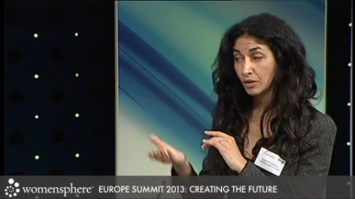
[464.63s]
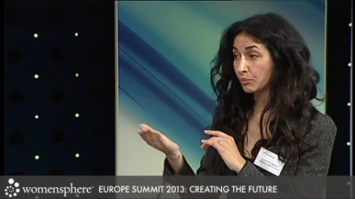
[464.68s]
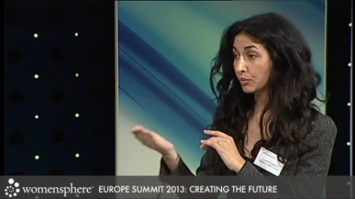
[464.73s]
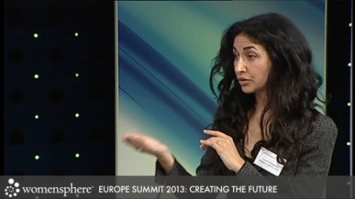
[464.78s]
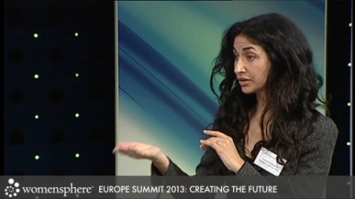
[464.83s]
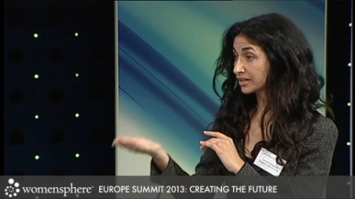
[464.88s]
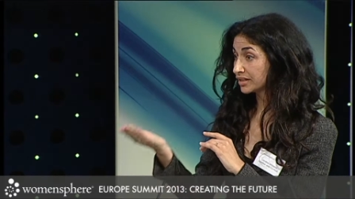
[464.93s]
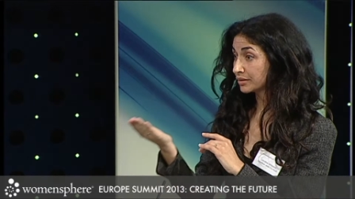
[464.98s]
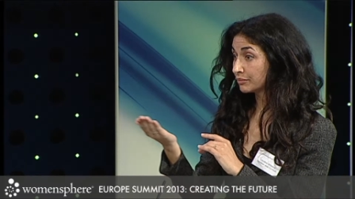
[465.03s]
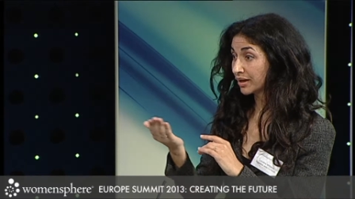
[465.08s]

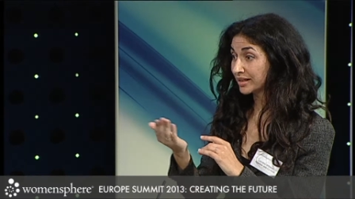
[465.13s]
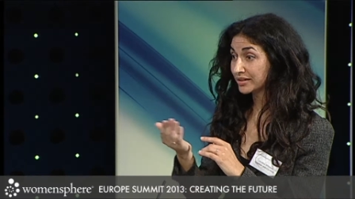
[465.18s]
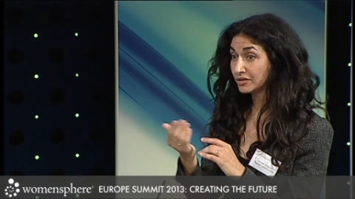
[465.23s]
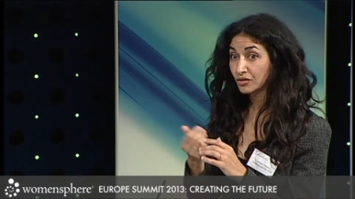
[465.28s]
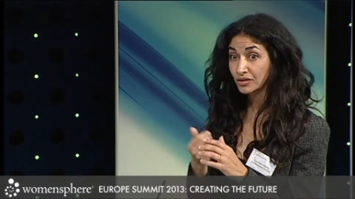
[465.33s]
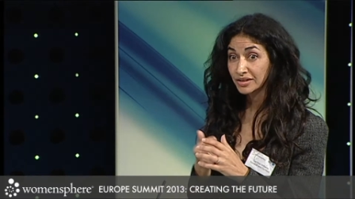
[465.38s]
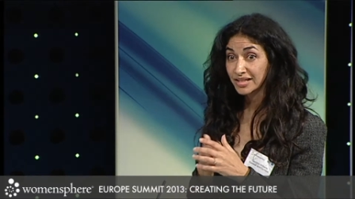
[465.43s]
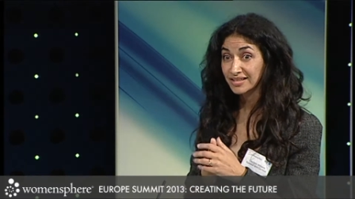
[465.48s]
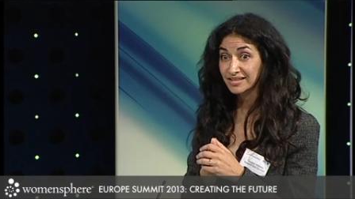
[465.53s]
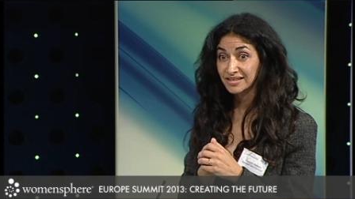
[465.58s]
Monica might
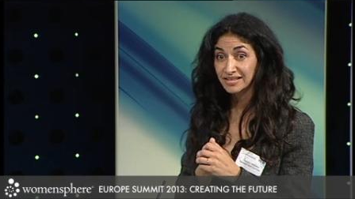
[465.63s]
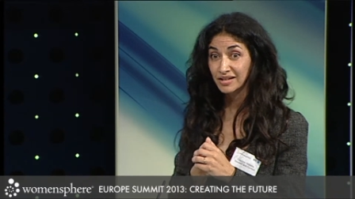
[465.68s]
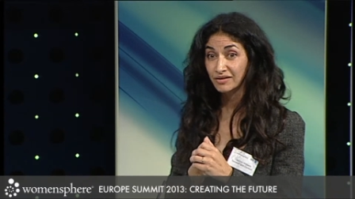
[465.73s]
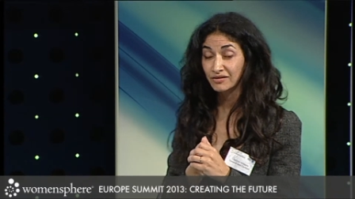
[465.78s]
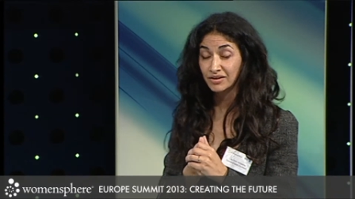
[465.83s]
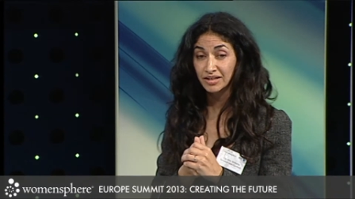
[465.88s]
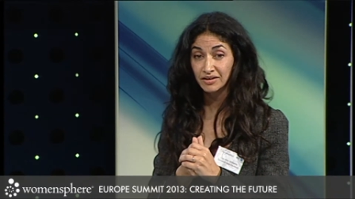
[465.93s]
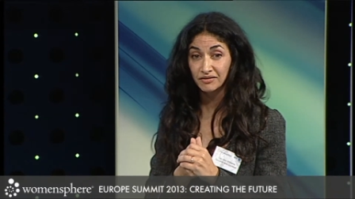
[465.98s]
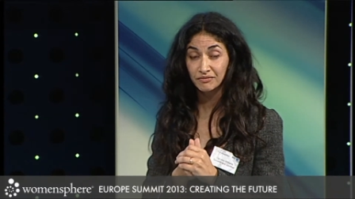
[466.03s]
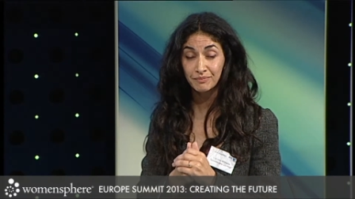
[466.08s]
not
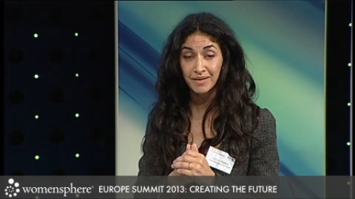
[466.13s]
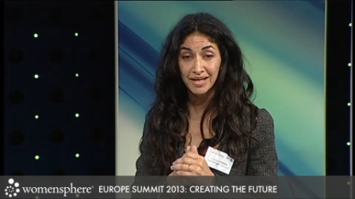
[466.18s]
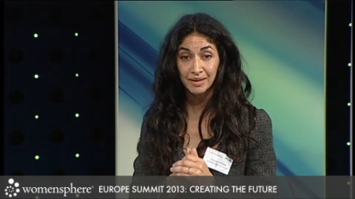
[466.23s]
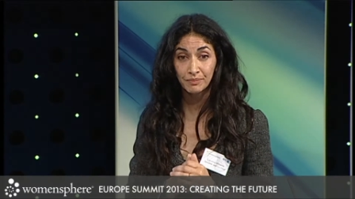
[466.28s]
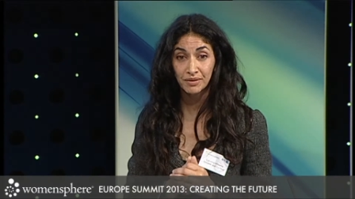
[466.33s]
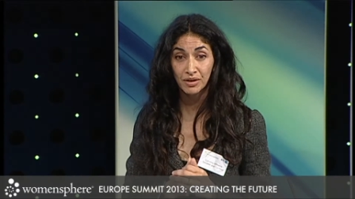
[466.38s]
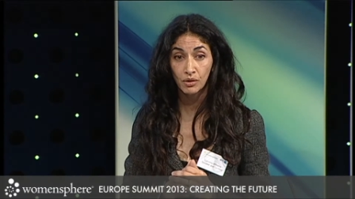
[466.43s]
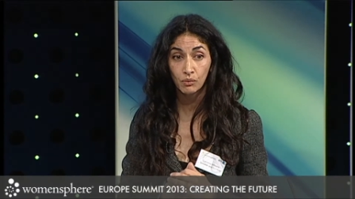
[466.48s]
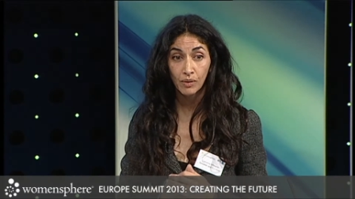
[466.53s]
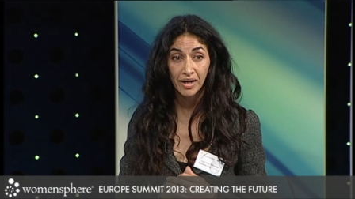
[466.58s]
necessarily have
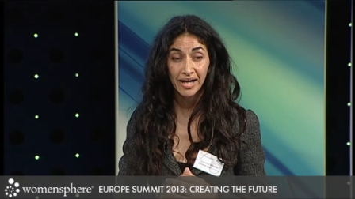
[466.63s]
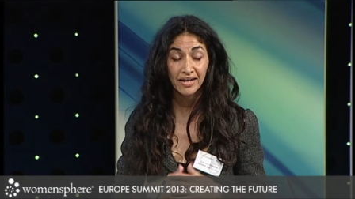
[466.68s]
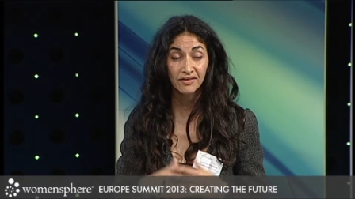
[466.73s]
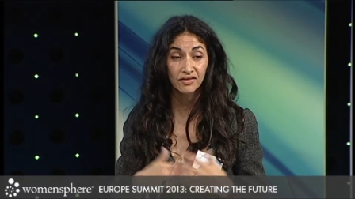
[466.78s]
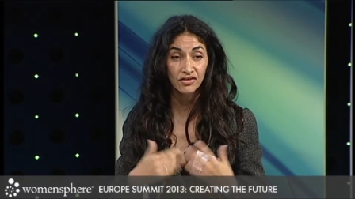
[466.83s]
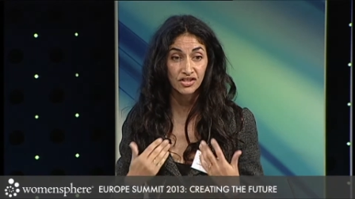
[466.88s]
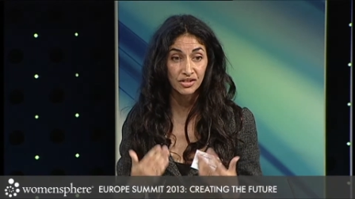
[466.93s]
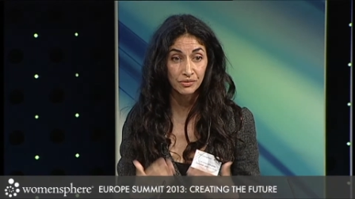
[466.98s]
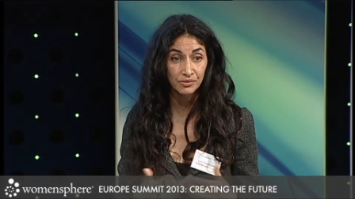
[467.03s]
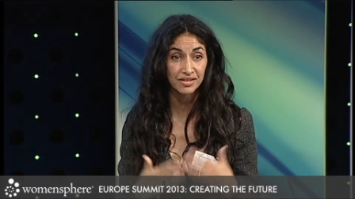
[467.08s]
made me aware
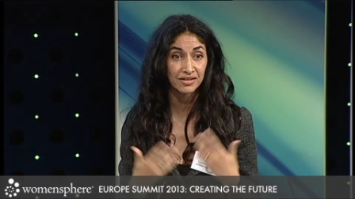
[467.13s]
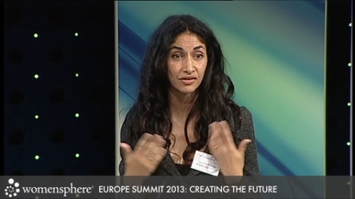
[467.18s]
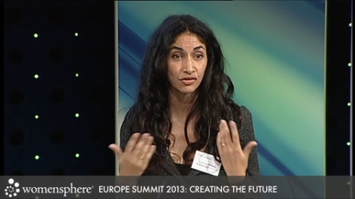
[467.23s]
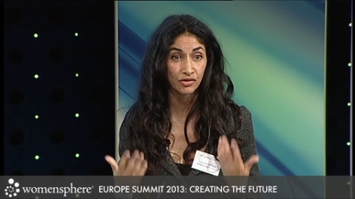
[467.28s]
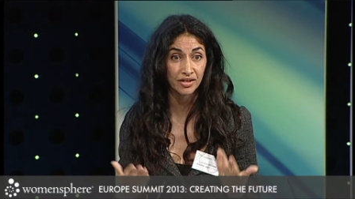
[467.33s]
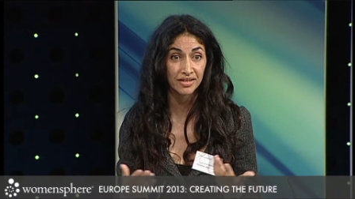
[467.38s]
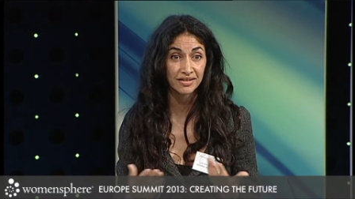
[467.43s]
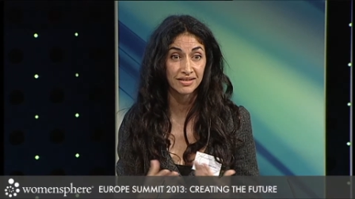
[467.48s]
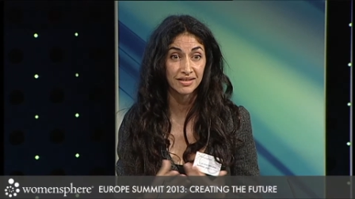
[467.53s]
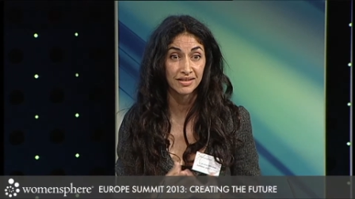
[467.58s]
that she was
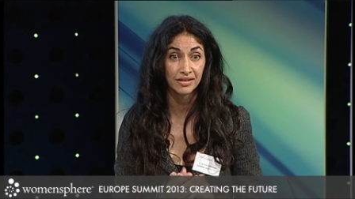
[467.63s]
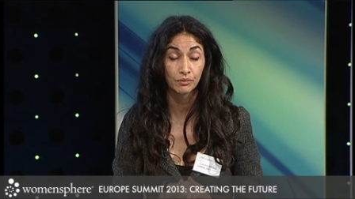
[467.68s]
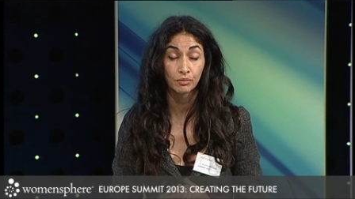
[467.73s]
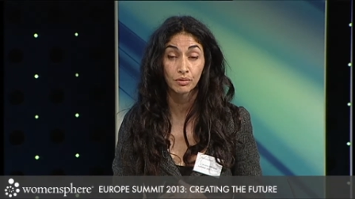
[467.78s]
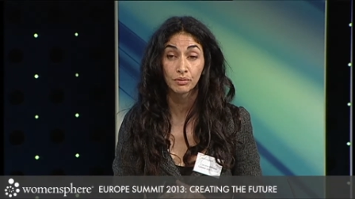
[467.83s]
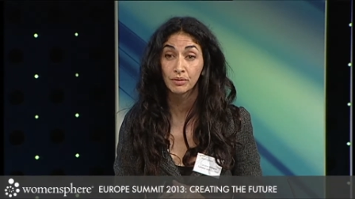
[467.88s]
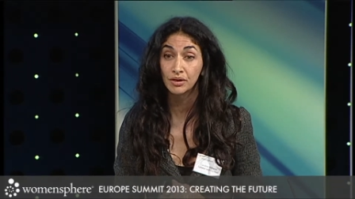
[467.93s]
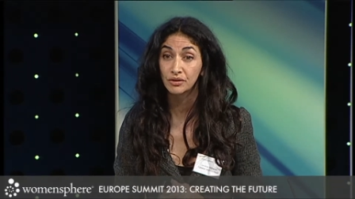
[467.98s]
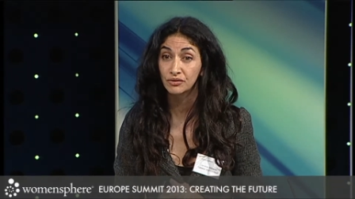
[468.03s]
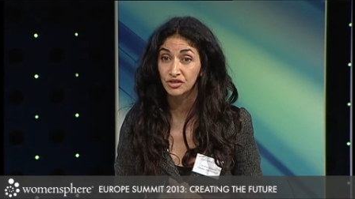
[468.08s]
interested in a
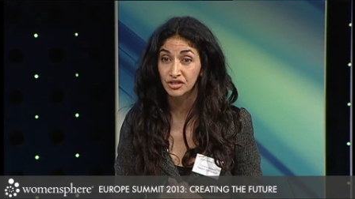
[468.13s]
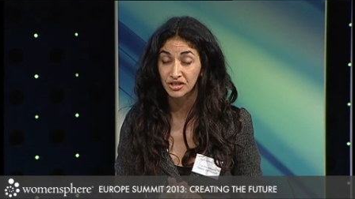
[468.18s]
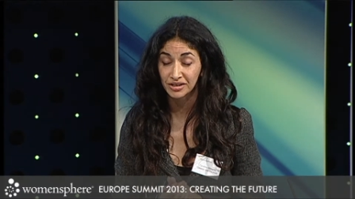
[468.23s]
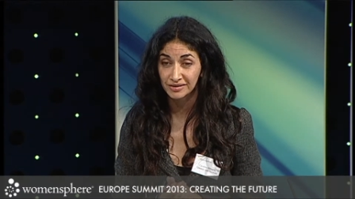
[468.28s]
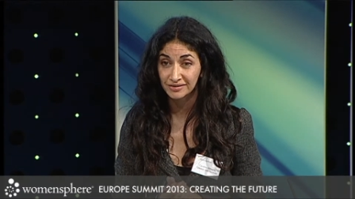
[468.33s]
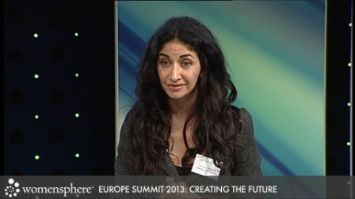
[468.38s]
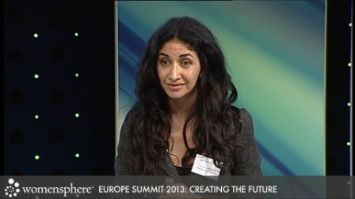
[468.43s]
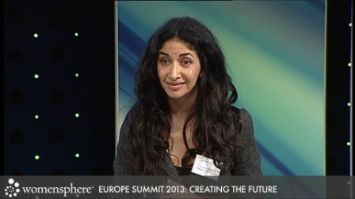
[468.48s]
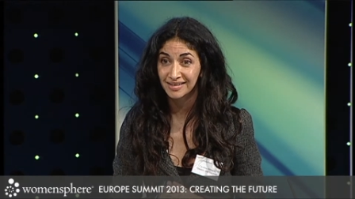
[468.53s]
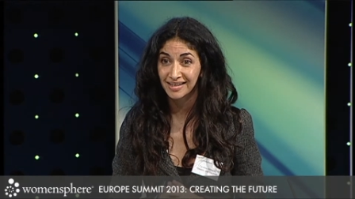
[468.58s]

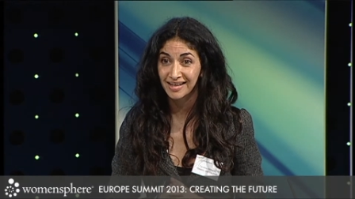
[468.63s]
promotion,